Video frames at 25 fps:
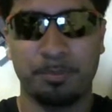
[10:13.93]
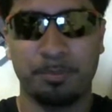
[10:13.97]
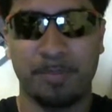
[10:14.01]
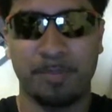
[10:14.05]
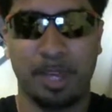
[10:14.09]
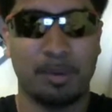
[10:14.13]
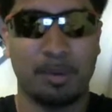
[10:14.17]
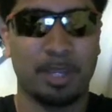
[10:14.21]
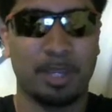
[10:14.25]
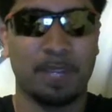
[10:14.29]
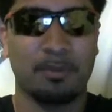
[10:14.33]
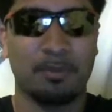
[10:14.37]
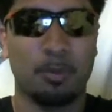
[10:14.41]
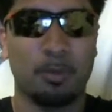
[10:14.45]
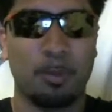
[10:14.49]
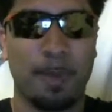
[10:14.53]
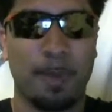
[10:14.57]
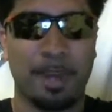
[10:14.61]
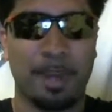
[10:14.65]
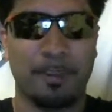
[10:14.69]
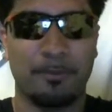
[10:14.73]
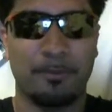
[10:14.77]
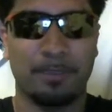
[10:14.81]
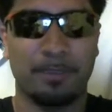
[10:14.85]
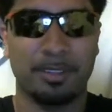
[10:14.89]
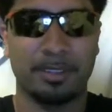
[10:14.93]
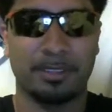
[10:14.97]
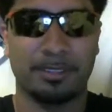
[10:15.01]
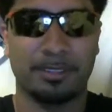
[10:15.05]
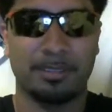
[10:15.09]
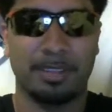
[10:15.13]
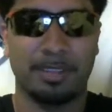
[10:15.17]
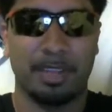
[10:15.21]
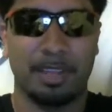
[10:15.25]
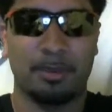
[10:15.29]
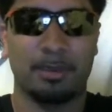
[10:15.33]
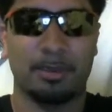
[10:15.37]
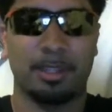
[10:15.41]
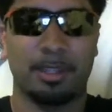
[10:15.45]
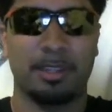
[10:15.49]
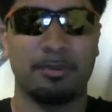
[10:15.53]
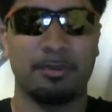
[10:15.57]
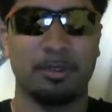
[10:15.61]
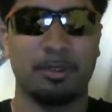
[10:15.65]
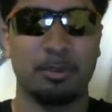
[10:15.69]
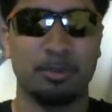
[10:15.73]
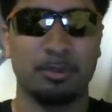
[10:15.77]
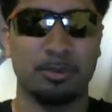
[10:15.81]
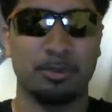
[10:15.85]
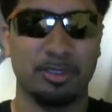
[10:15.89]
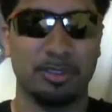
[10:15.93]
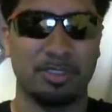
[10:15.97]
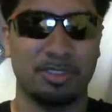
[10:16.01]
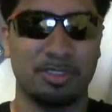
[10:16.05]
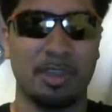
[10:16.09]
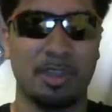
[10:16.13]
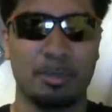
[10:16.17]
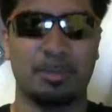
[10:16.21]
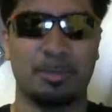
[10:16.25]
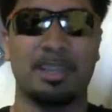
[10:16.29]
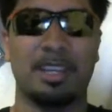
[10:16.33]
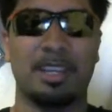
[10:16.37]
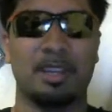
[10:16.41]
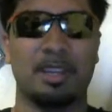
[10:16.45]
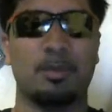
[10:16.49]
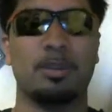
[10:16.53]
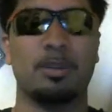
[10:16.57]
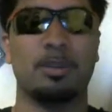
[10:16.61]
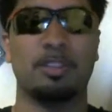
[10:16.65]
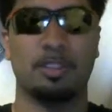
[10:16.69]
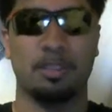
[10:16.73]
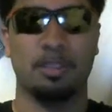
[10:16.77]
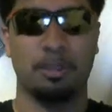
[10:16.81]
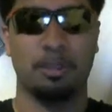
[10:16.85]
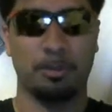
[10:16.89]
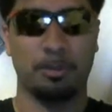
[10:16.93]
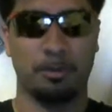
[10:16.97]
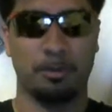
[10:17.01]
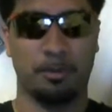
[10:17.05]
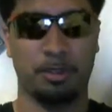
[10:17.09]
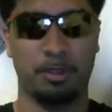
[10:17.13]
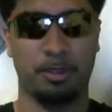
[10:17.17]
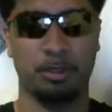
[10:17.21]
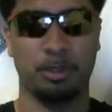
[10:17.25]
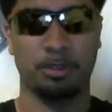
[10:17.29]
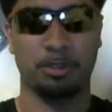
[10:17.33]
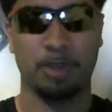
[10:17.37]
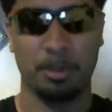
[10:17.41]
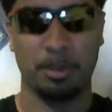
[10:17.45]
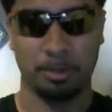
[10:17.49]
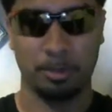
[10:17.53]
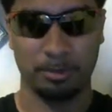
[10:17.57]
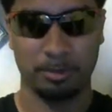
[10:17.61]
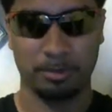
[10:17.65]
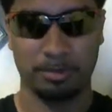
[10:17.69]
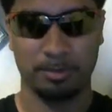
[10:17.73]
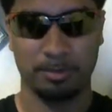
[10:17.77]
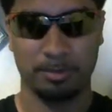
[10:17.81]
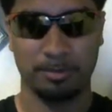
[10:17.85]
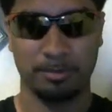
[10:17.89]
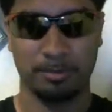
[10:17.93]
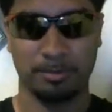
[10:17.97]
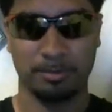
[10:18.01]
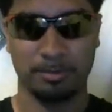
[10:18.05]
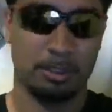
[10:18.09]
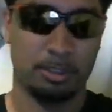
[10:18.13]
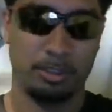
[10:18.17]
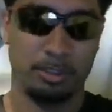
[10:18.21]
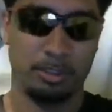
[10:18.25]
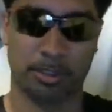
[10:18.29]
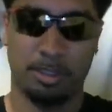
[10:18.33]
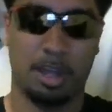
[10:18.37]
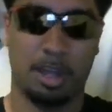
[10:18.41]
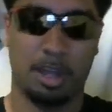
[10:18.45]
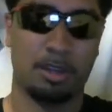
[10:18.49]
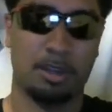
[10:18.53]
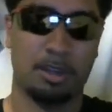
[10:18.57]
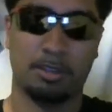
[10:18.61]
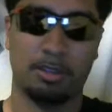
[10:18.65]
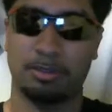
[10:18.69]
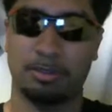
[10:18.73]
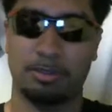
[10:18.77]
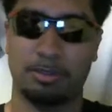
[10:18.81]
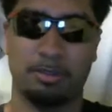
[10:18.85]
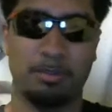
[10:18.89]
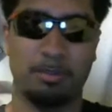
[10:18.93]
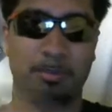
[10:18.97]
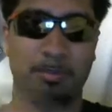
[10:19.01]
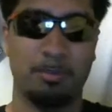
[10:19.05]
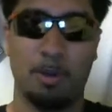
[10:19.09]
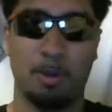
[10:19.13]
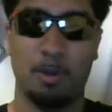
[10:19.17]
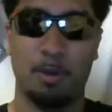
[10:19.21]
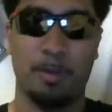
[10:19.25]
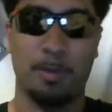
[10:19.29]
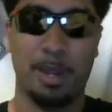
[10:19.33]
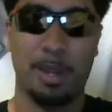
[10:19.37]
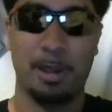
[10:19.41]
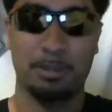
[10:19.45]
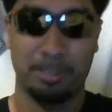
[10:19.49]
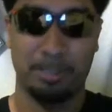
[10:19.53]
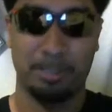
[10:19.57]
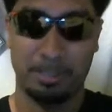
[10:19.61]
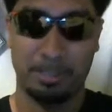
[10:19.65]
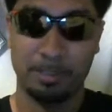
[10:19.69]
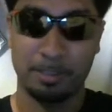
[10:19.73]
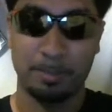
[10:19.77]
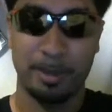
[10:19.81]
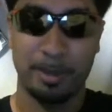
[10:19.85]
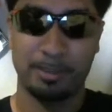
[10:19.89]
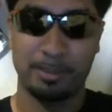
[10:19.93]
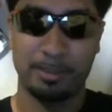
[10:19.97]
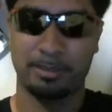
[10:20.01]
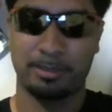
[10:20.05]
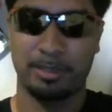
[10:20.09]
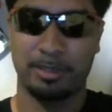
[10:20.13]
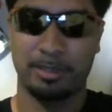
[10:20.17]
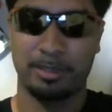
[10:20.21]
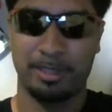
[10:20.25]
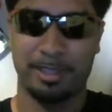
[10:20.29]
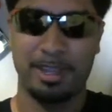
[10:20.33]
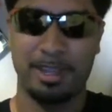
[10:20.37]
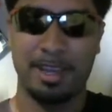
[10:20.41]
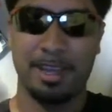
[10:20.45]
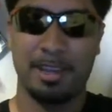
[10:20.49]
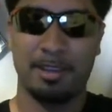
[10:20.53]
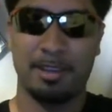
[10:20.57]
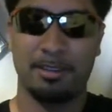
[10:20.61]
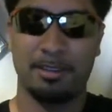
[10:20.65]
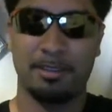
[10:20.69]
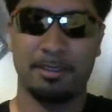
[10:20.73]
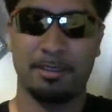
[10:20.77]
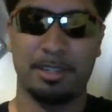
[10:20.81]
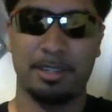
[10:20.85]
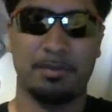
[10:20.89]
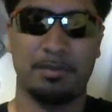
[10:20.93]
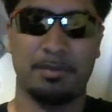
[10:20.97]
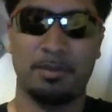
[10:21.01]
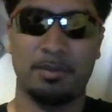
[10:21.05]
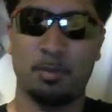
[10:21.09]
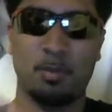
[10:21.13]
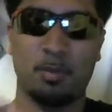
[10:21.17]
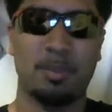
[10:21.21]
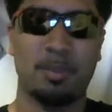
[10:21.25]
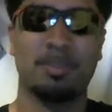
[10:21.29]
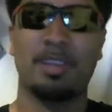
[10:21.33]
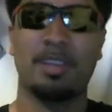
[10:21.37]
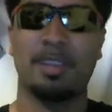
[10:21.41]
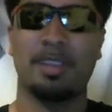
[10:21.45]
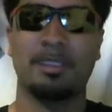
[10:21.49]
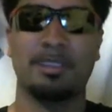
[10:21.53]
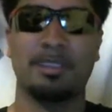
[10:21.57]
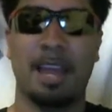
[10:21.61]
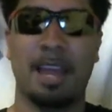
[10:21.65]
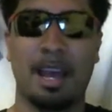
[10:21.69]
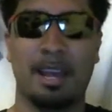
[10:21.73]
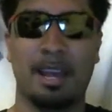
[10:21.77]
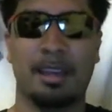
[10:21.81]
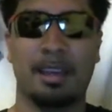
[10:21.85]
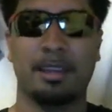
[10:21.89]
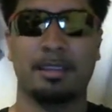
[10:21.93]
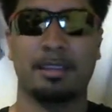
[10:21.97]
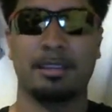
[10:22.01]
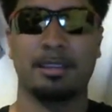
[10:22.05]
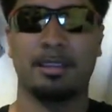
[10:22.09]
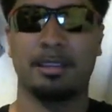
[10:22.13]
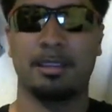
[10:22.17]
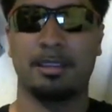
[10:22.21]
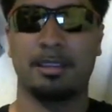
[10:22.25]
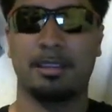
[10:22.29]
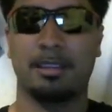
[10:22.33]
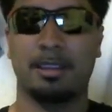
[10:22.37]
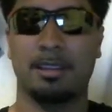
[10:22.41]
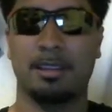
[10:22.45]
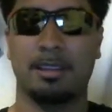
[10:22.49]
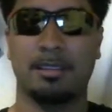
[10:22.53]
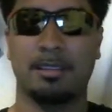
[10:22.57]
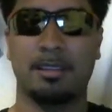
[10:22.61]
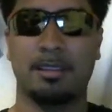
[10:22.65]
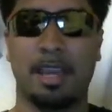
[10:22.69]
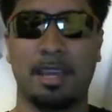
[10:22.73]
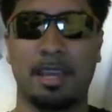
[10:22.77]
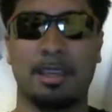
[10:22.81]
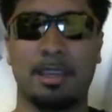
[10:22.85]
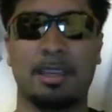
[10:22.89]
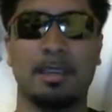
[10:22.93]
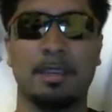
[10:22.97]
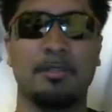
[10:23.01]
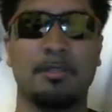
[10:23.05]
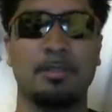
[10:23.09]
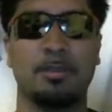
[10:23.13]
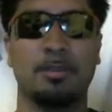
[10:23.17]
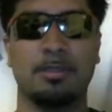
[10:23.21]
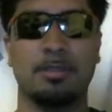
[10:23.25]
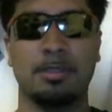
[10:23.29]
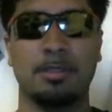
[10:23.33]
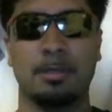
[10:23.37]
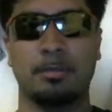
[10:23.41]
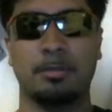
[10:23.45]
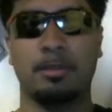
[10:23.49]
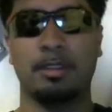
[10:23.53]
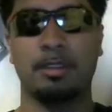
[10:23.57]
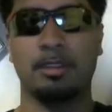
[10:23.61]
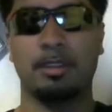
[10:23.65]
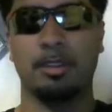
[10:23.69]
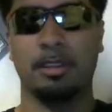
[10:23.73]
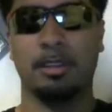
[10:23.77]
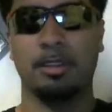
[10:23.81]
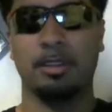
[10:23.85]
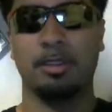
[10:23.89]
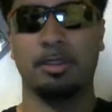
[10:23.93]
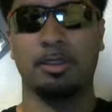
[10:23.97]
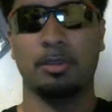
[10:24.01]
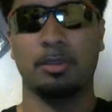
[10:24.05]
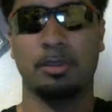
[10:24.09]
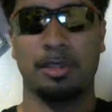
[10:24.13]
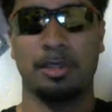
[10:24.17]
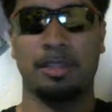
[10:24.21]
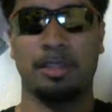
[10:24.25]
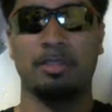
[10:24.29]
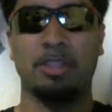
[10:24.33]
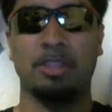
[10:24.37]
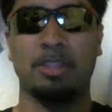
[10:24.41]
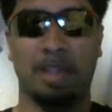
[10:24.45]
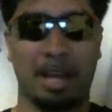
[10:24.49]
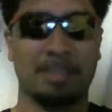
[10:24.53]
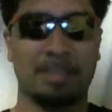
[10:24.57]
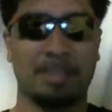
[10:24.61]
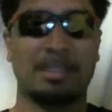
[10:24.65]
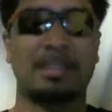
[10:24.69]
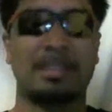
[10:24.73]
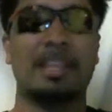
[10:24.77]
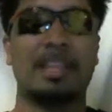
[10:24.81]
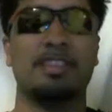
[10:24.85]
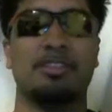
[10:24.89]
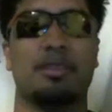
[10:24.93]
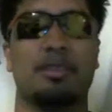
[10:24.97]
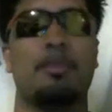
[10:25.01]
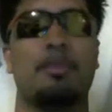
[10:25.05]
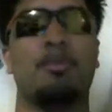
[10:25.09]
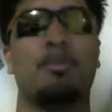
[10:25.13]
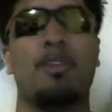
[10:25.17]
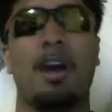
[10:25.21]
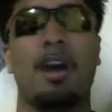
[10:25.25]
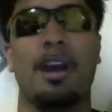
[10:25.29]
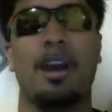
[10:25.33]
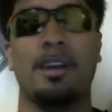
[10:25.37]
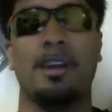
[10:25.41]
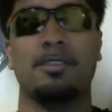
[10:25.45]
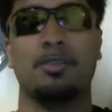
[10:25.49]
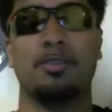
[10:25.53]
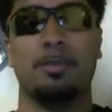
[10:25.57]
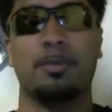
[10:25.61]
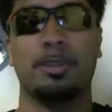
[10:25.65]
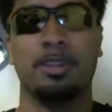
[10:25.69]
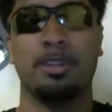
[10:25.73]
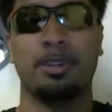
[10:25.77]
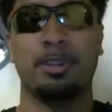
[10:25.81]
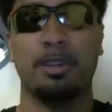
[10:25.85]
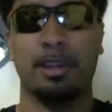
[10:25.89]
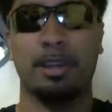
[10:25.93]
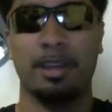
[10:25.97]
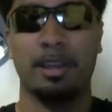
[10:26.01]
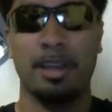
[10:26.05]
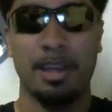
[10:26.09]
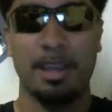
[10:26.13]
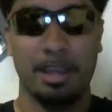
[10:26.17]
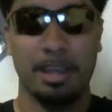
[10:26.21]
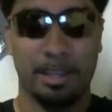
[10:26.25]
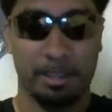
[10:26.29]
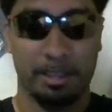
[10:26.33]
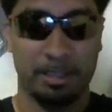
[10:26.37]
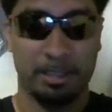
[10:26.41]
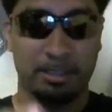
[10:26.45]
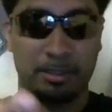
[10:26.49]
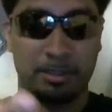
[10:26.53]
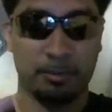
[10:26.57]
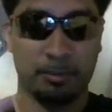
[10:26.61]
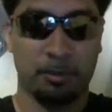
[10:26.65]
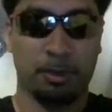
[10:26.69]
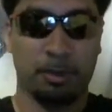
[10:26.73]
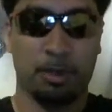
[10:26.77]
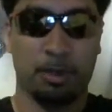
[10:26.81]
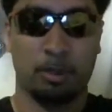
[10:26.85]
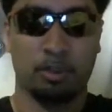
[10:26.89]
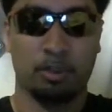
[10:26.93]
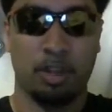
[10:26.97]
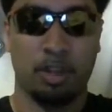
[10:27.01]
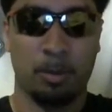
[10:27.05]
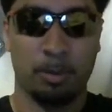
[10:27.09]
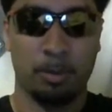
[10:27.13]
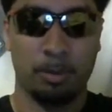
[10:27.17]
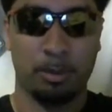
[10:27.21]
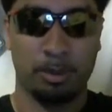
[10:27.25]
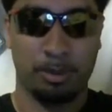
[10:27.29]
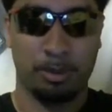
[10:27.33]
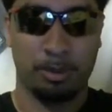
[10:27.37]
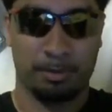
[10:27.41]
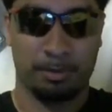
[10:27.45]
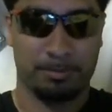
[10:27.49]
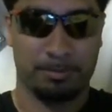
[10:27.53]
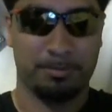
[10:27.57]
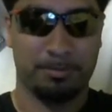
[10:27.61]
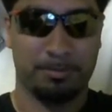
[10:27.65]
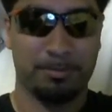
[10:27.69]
they don't give you benefits. They don't give you something in return for your troubles. Shadows, mermaids especially, even when they die, they give you something. Like, here's a consolation prize over here. Like, this is for your trouble. Like,